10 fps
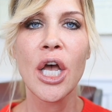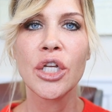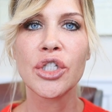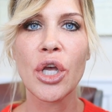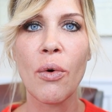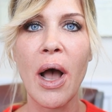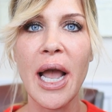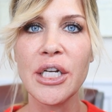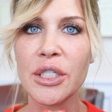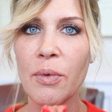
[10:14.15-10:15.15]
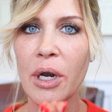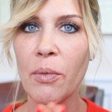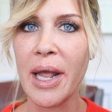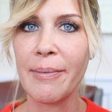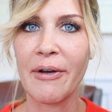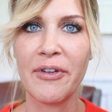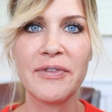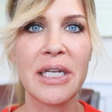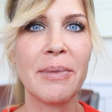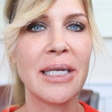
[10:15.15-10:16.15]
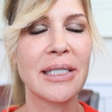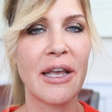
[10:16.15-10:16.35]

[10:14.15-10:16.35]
So I just wanna wait about 15 minutes,